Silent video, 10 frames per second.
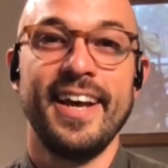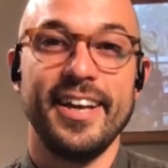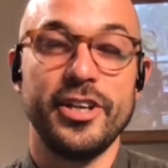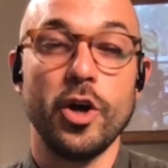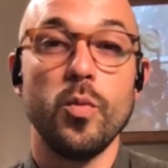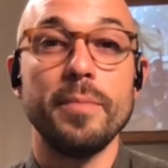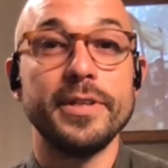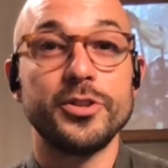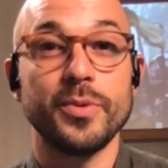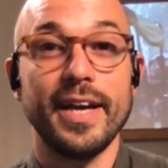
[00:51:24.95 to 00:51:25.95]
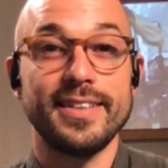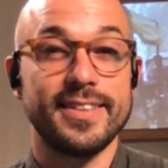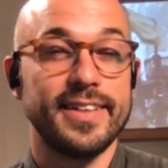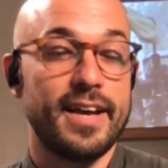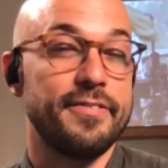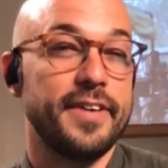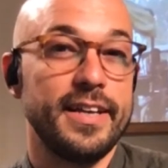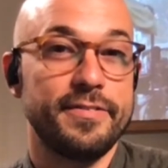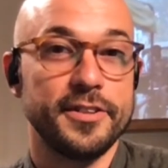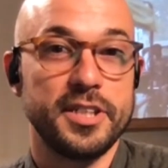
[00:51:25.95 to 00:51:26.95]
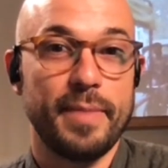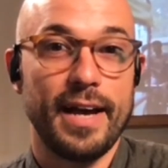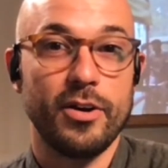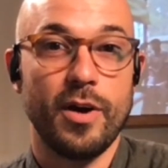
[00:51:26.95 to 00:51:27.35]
women's rights in that fight for tobacco